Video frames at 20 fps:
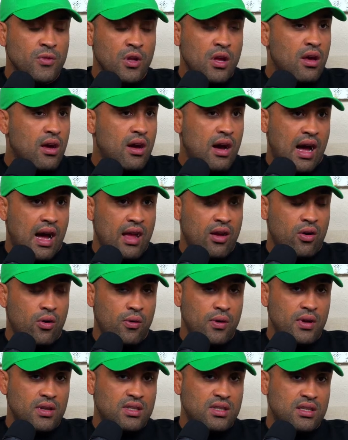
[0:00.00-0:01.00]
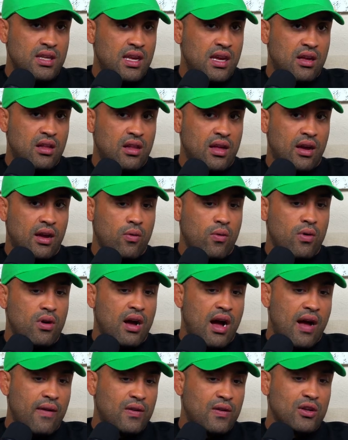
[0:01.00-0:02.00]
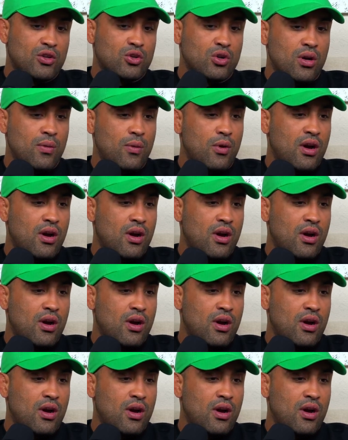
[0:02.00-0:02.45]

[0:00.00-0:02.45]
I always think like after tournament you